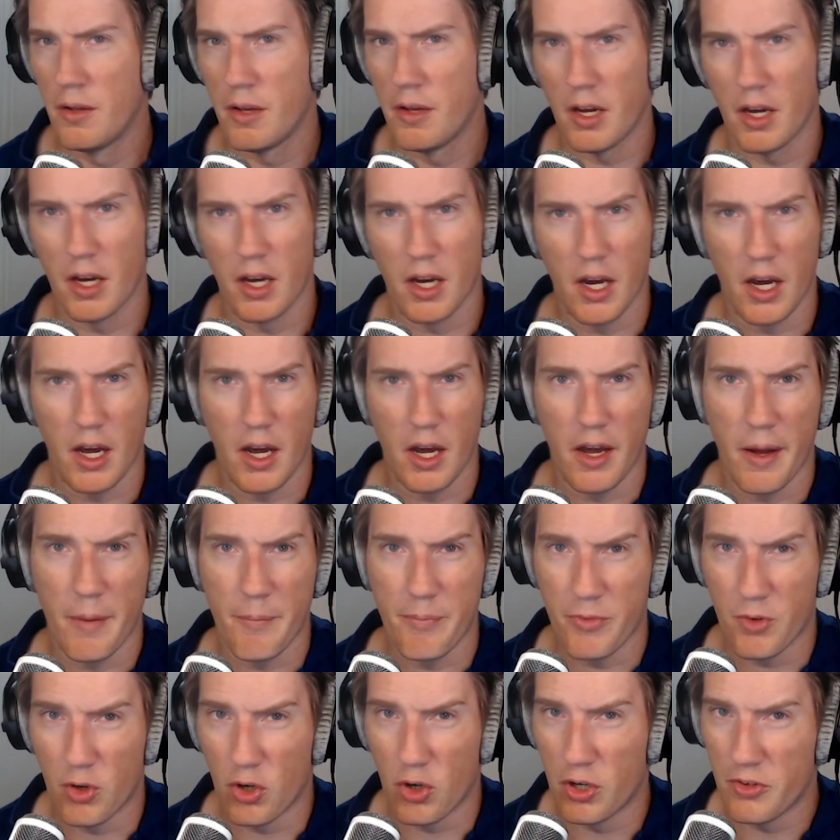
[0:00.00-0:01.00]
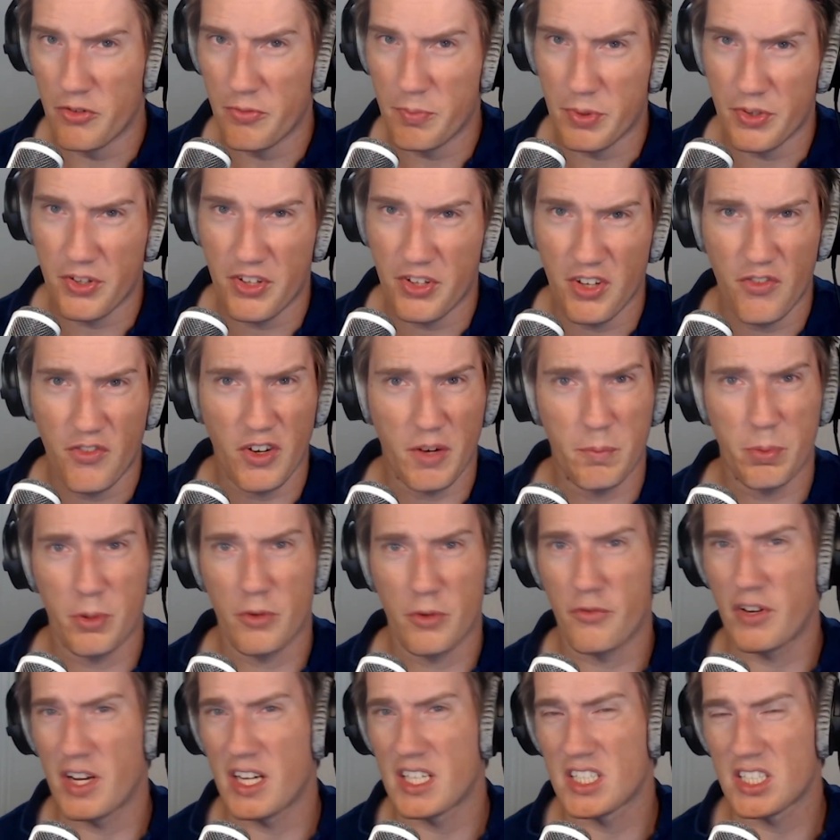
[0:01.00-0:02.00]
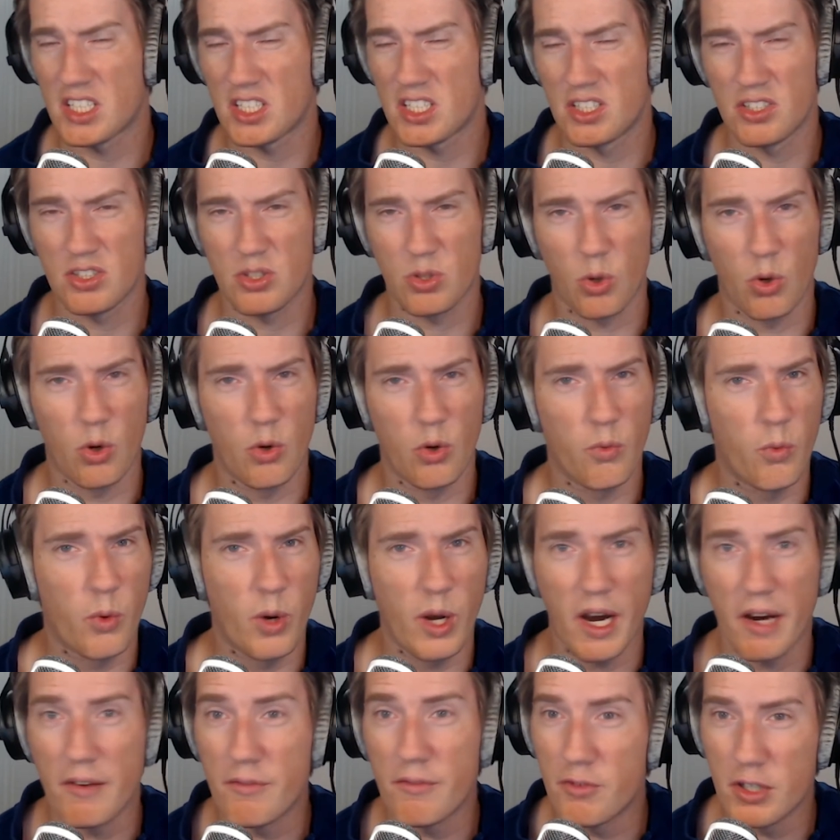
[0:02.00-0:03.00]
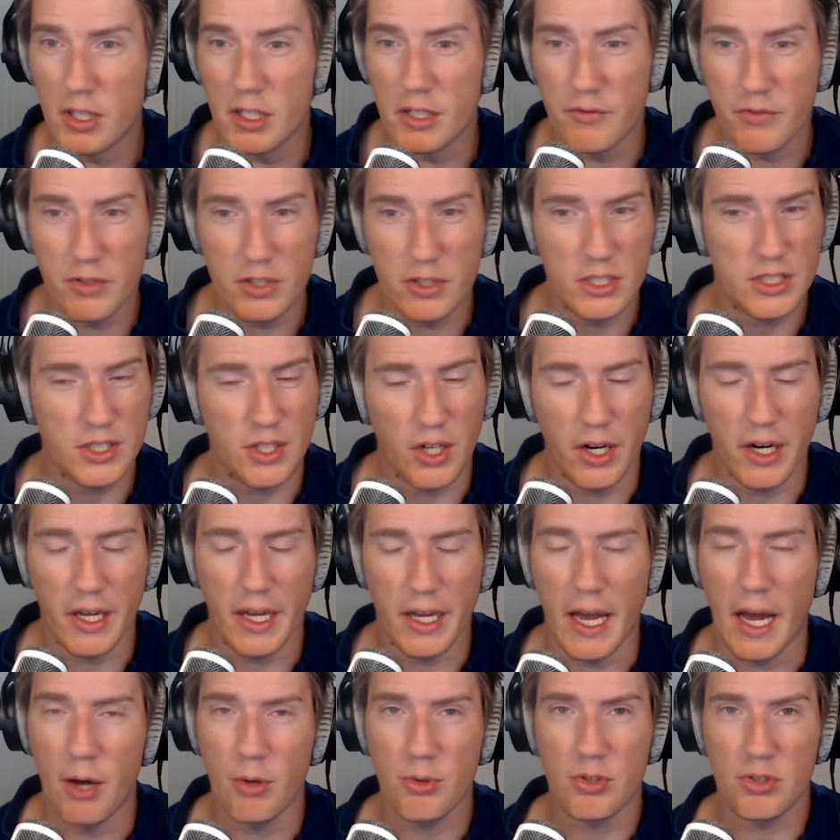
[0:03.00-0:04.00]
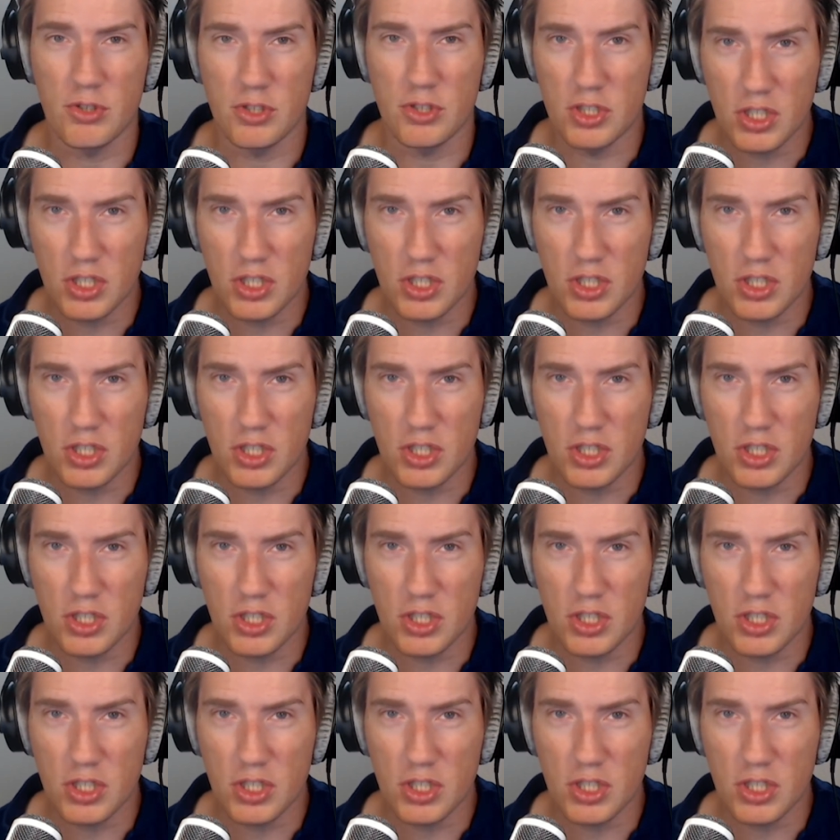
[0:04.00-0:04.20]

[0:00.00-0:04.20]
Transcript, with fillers: um, or specific professions or whatever if you're starting out.